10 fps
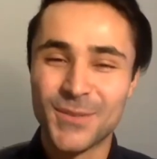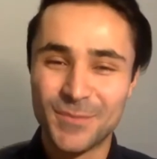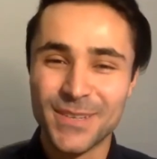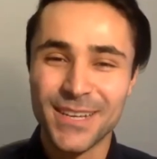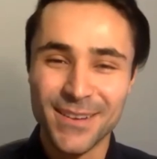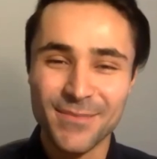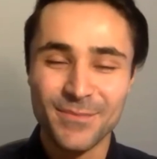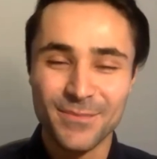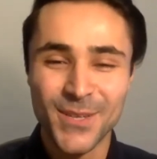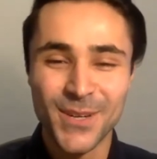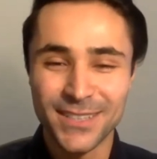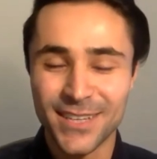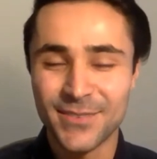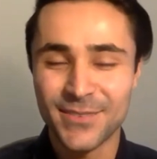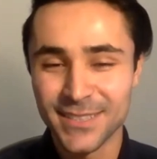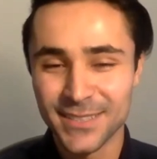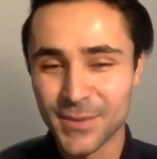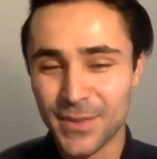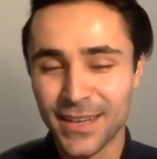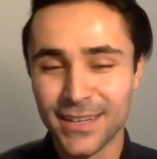Yeah, no, I definitely agree
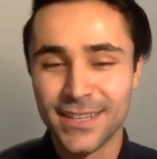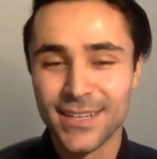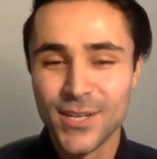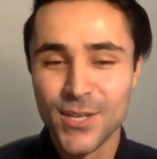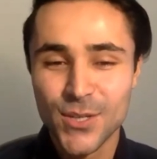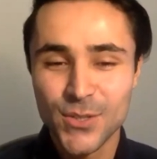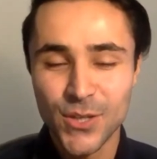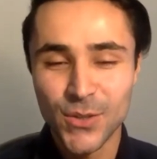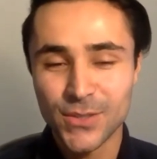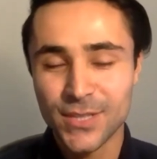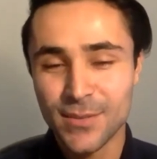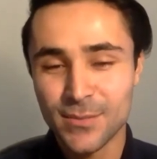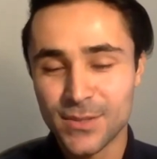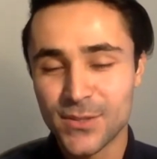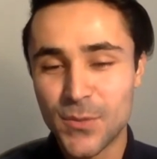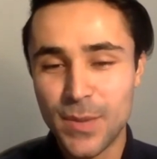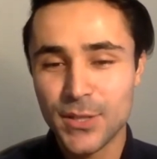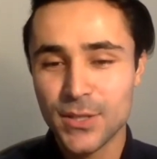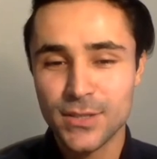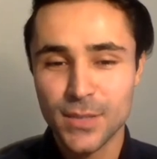with that. So Sam, since you
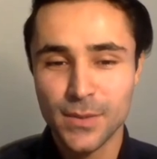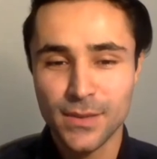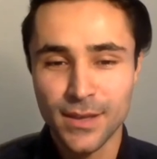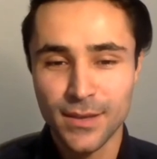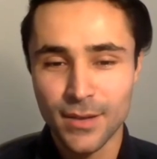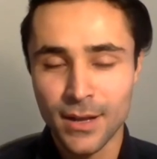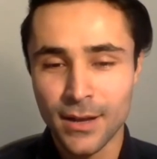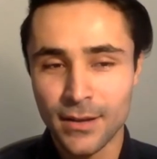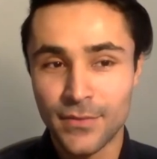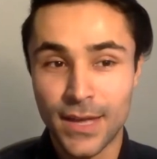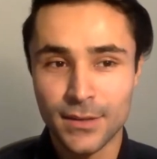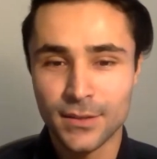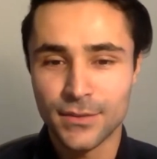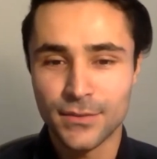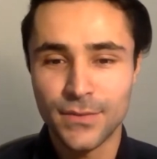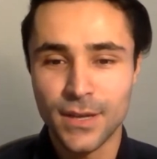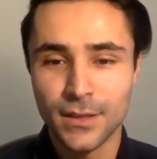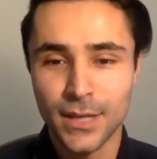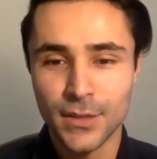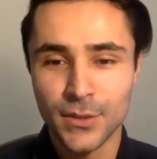mentioned some of the advantages of
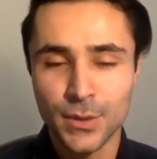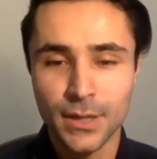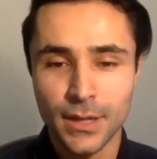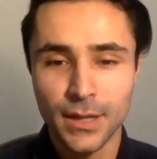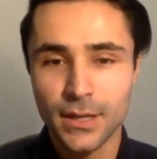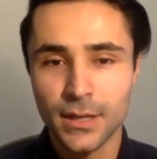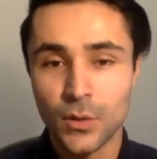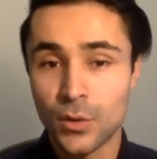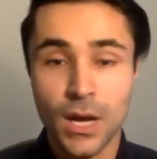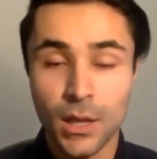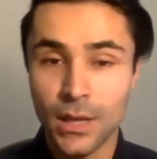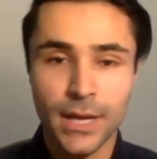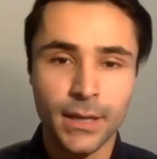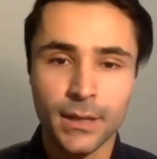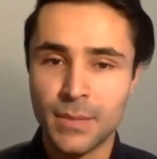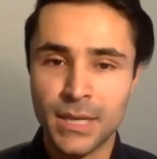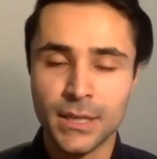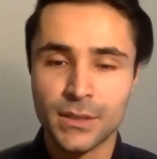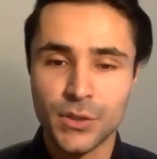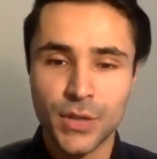online tutoring or online
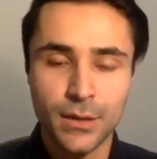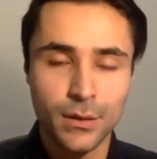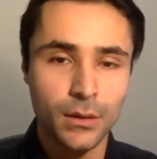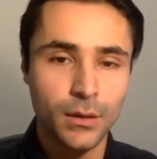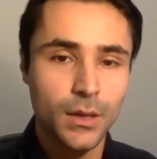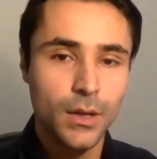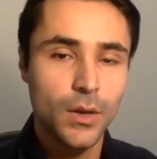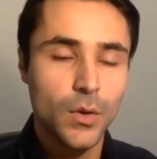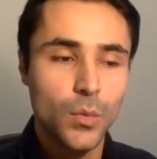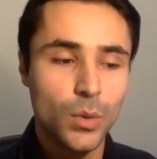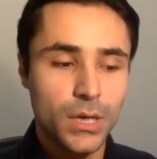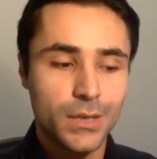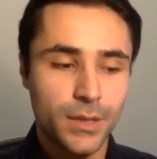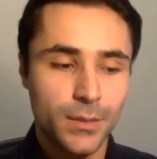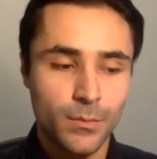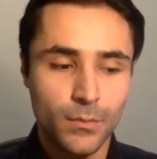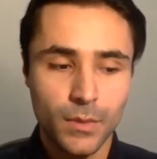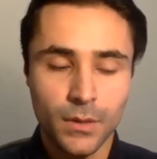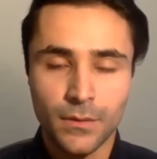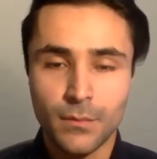meetings in general, what are some
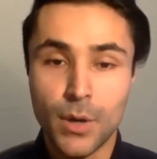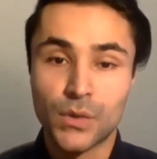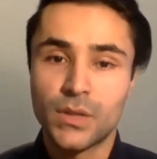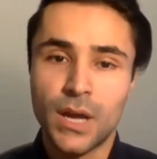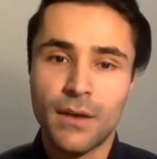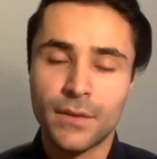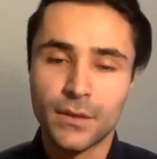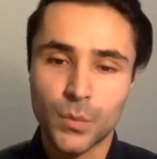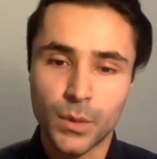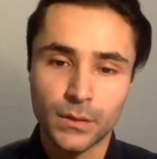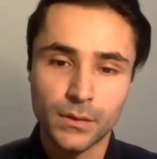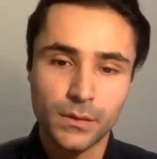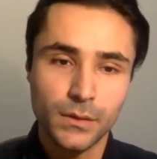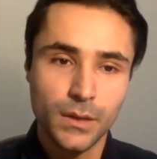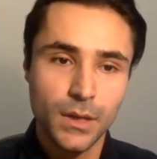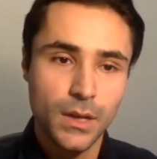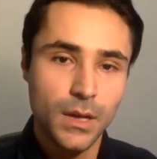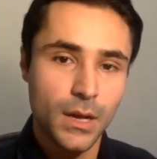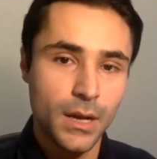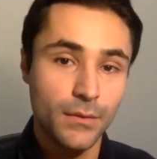of the most obvious ones
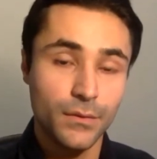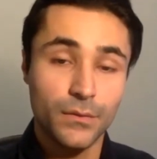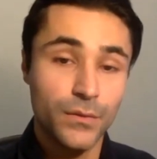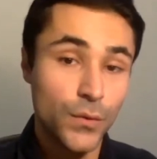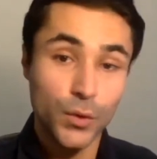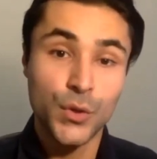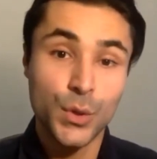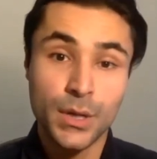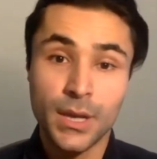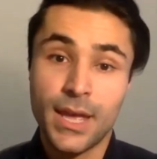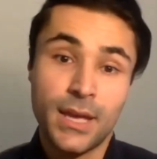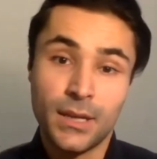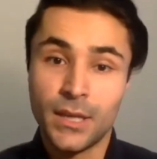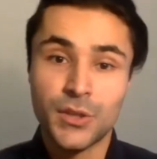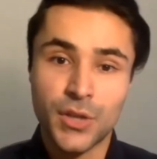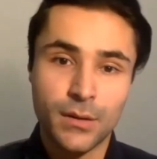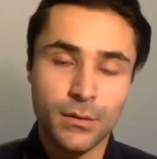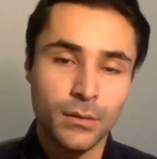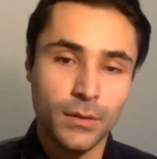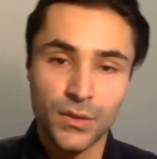for tutoring and in
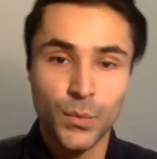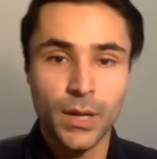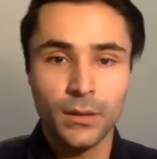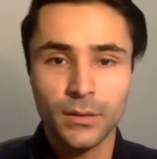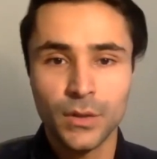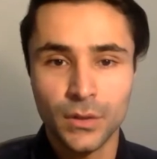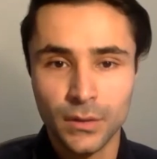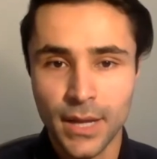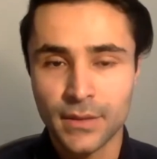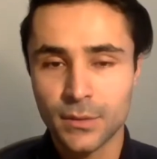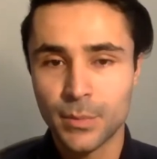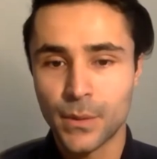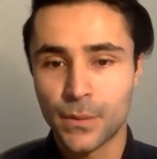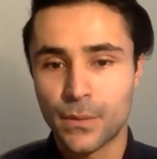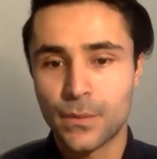general as well? You can answer both.